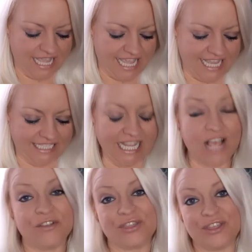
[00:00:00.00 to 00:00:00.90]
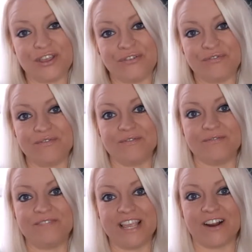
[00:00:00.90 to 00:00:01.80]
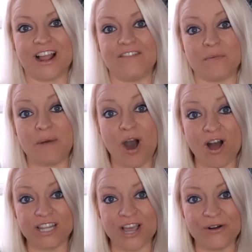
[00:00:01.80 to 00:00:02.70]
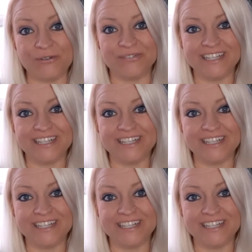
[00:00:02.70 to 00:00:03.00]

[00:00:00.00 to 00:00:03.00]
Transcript: is the finger of Apollo,